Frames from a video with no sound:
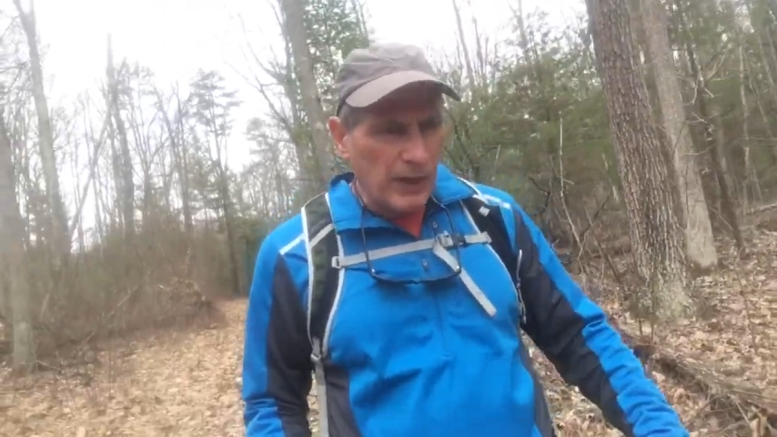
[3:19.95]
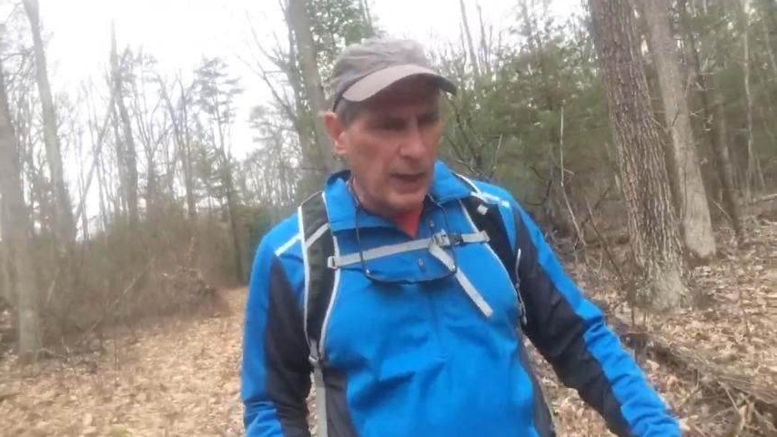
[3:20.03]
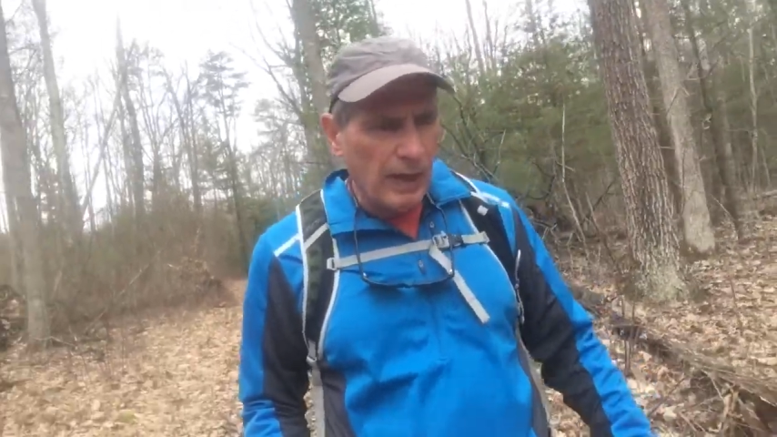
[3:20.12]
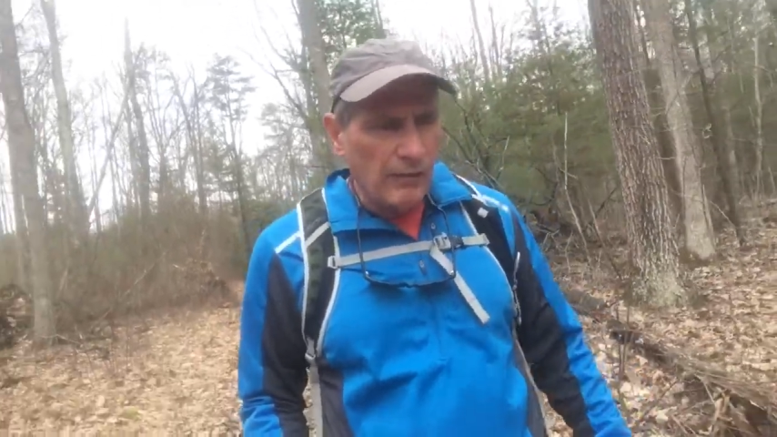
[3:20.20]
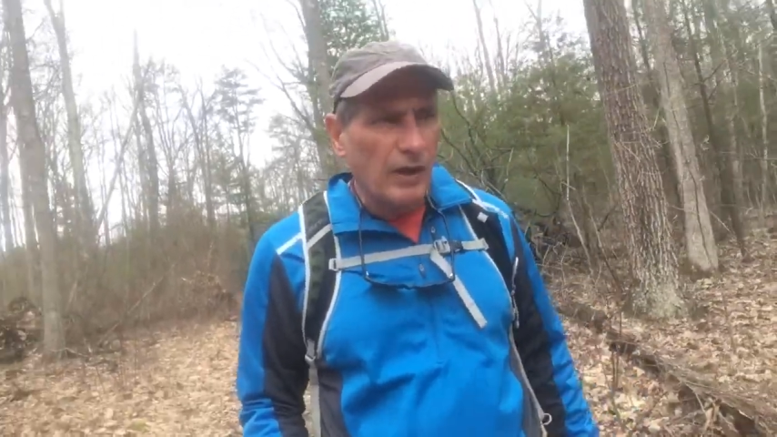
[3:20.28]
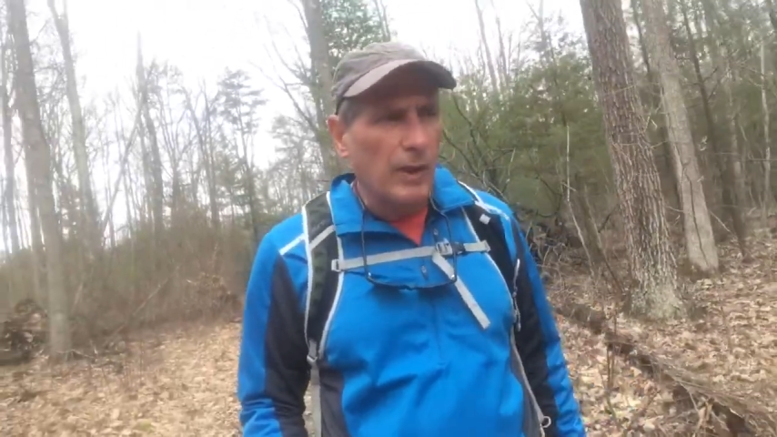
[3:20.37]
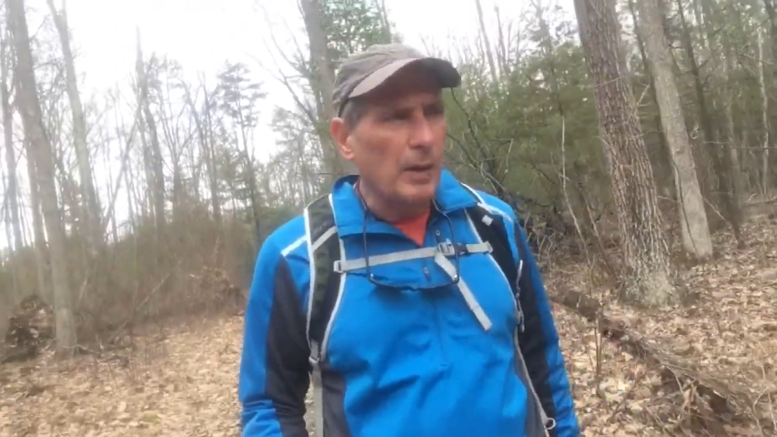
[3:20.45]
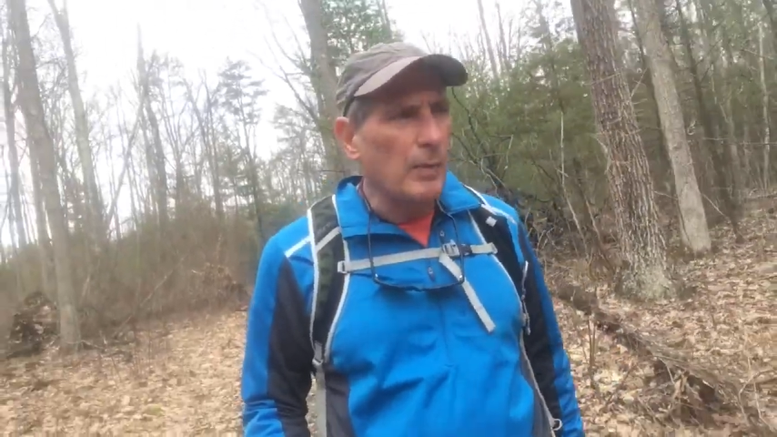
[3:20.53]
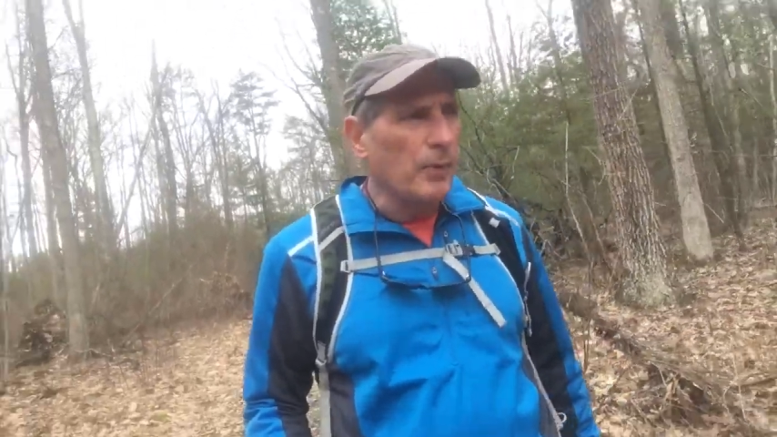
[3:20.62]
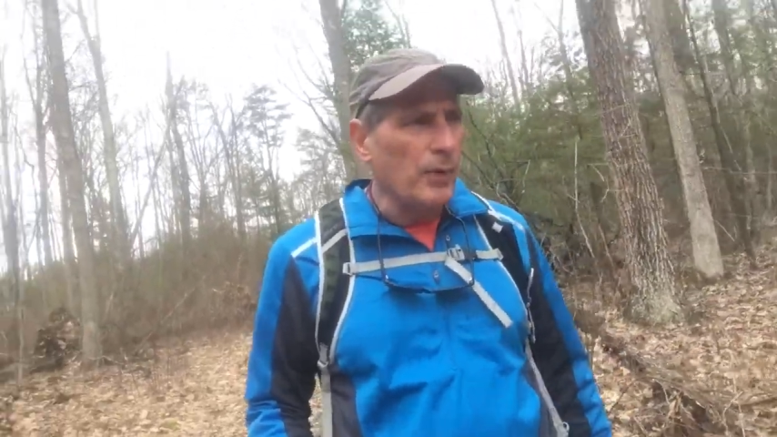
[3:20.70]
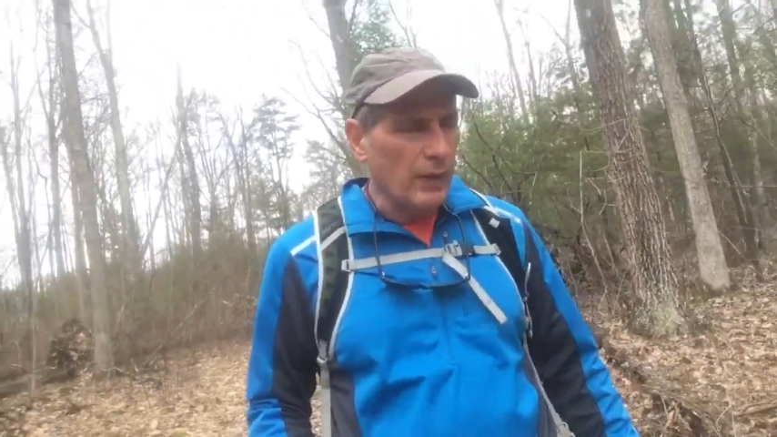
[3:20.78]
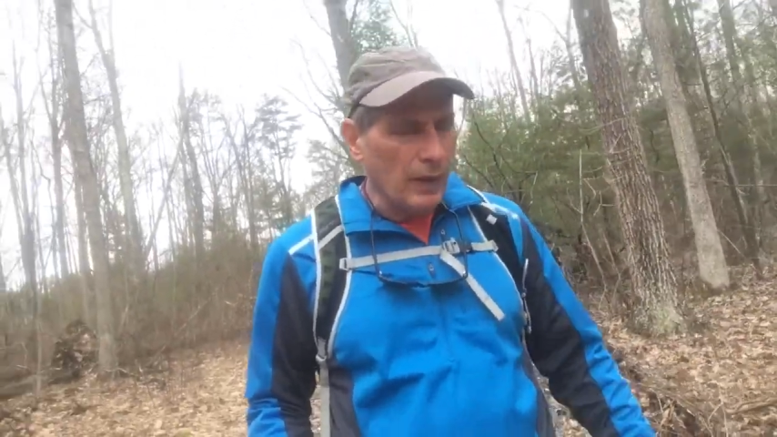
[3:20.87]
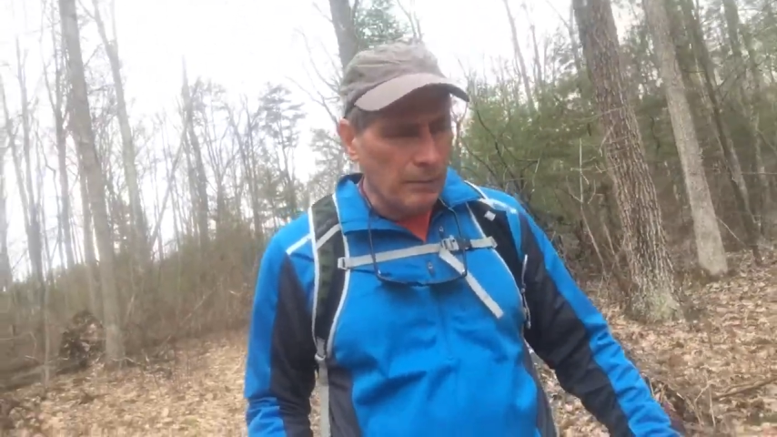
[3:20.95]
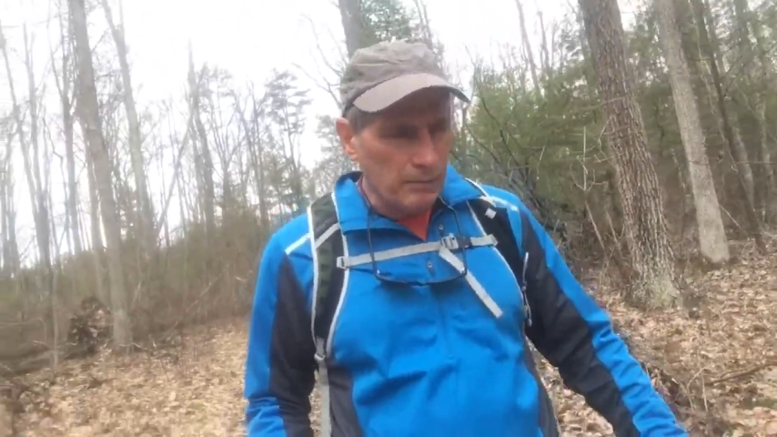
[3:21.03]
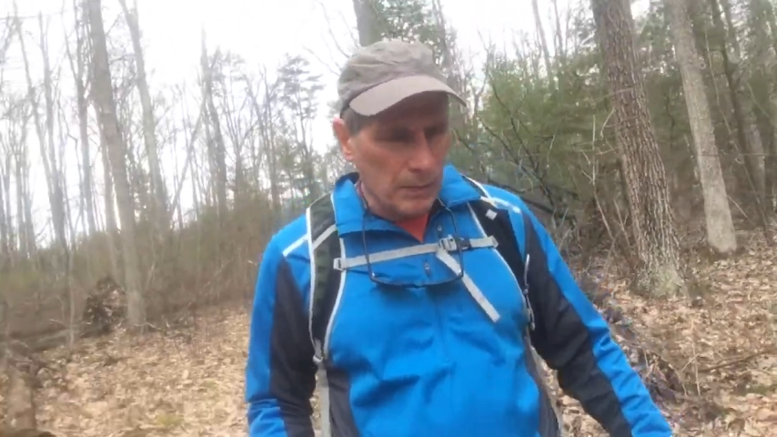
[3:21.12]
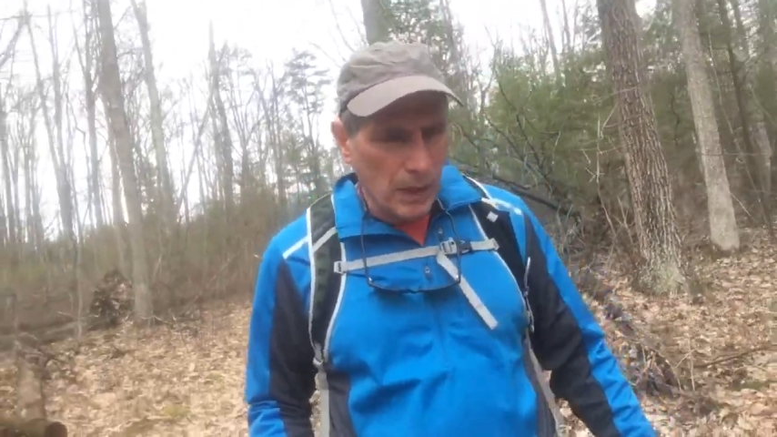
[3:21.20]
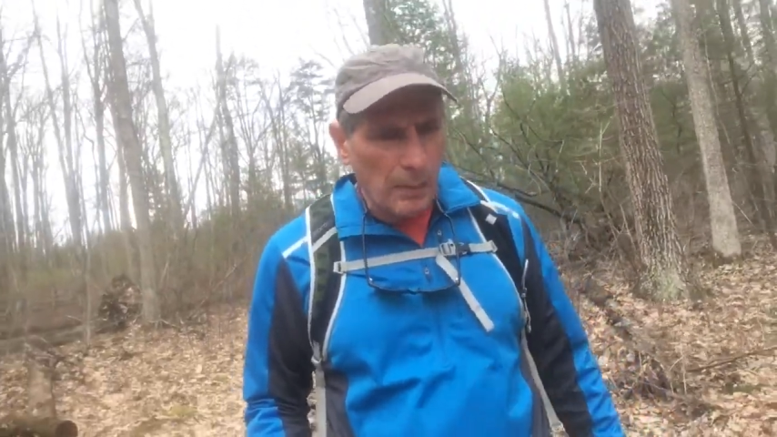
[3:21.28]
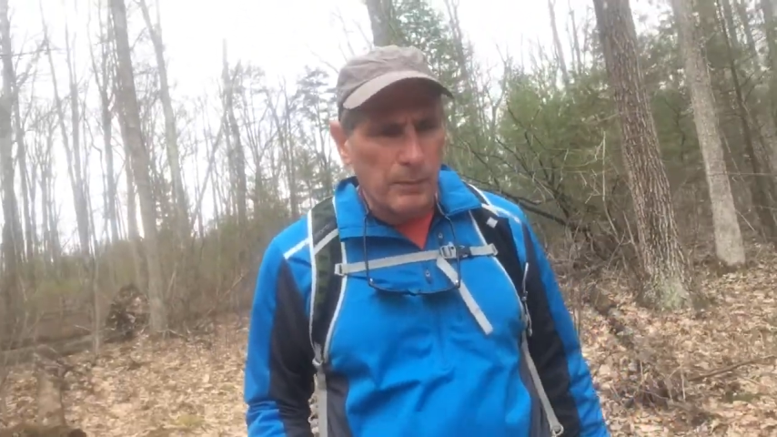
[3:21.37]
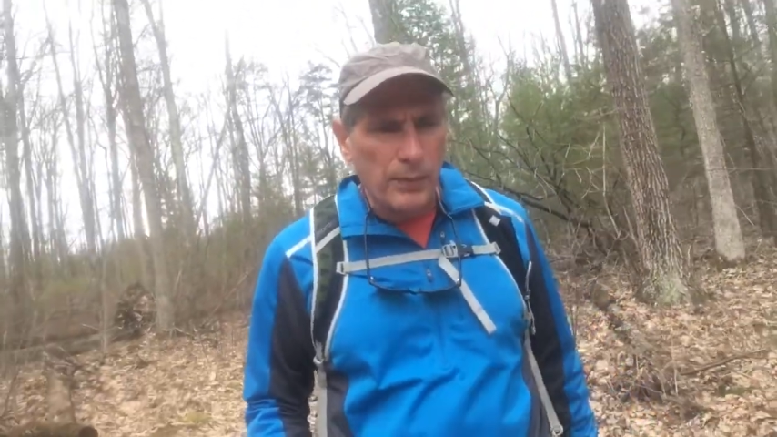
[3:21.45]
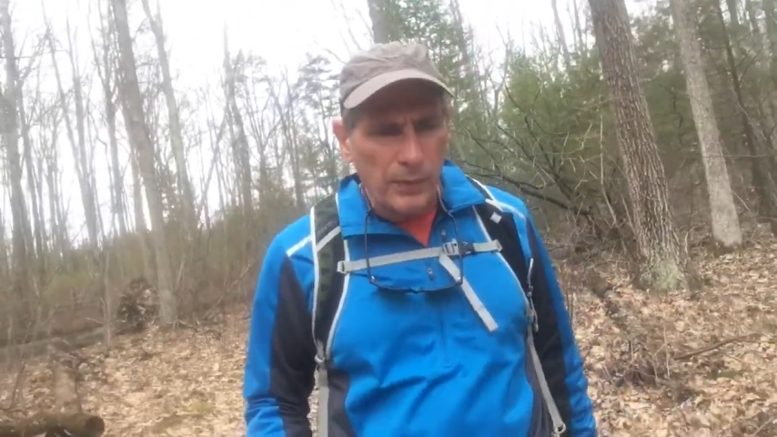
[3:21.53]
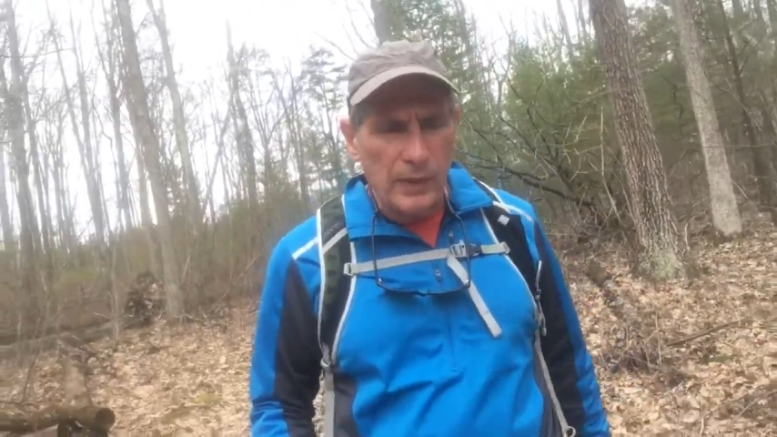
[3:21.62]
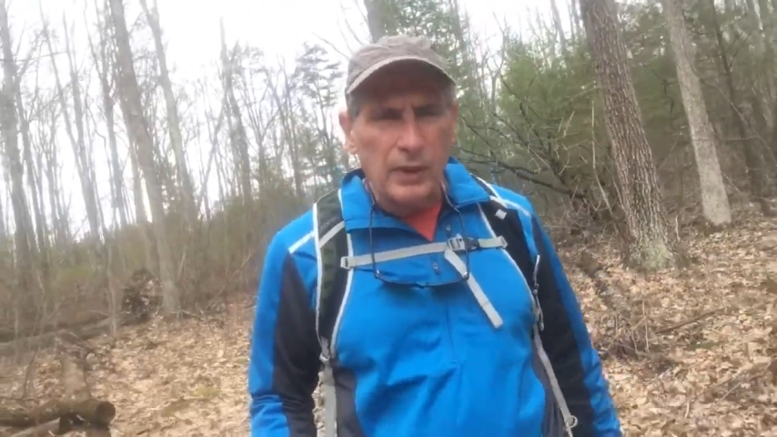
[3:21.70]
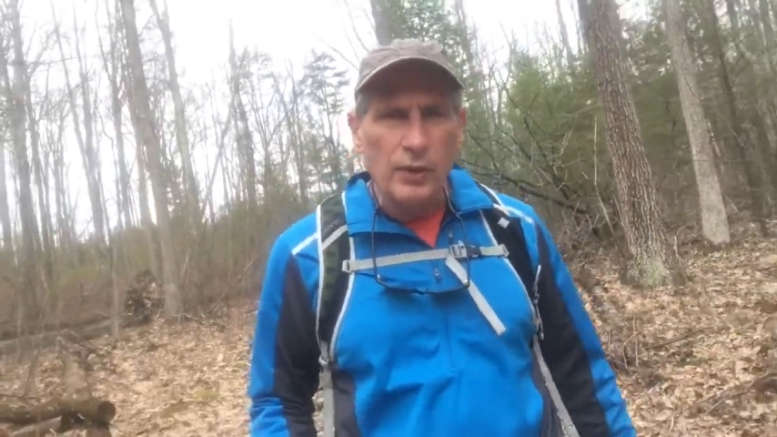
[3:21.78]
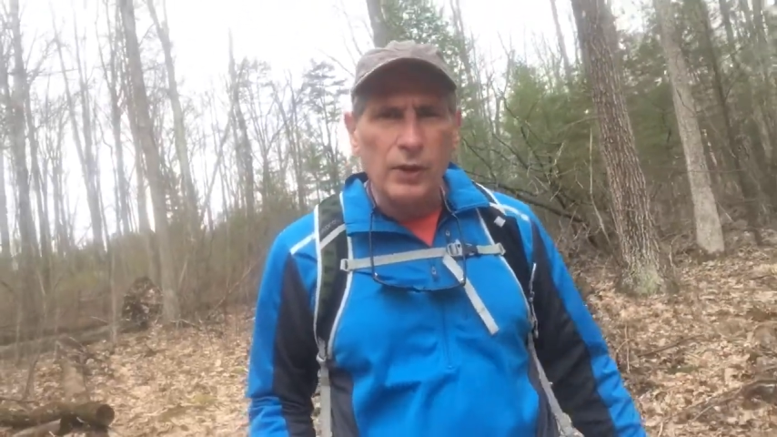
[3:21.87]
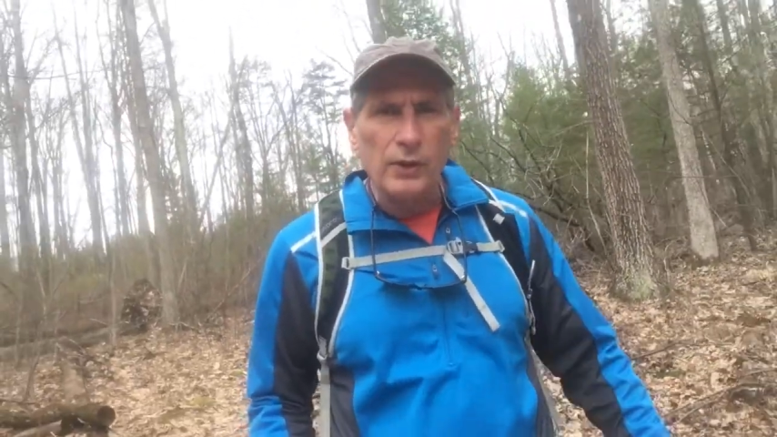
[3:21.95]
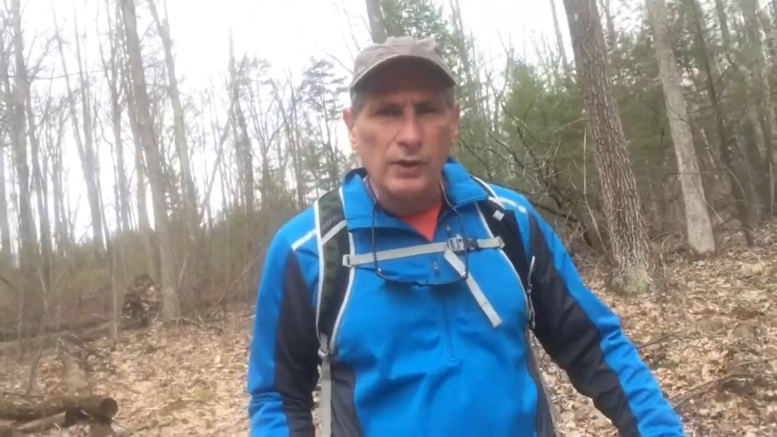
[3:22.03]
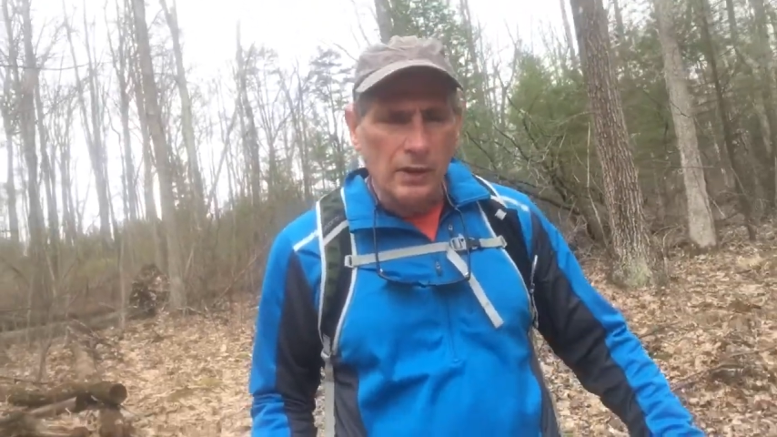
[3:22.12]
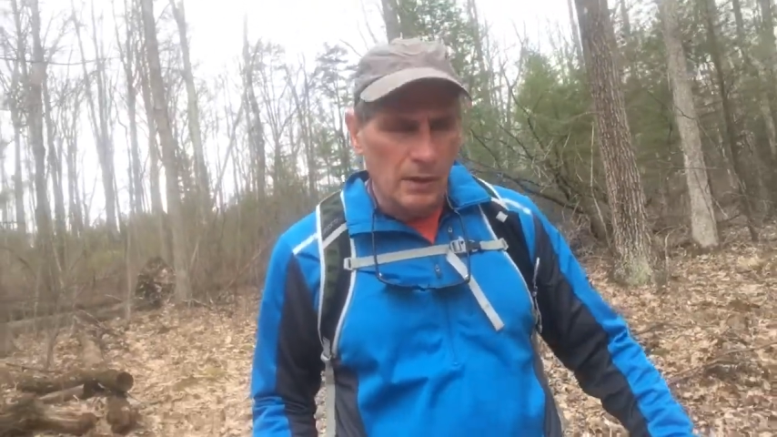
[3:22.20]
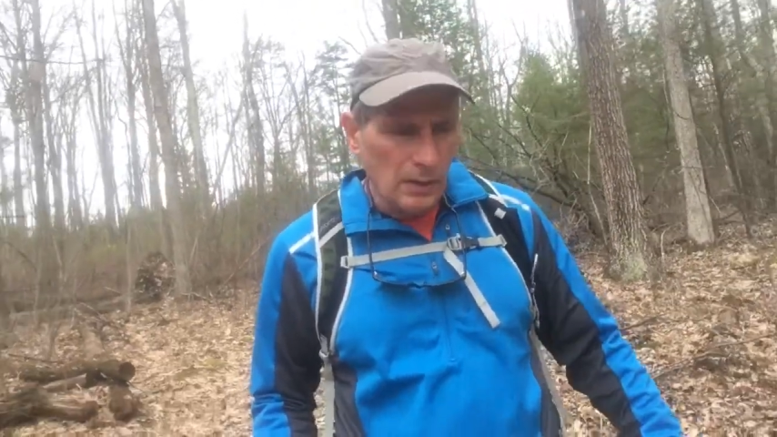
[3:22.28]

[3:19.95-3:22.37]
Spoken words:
again, I've come up with a pretty good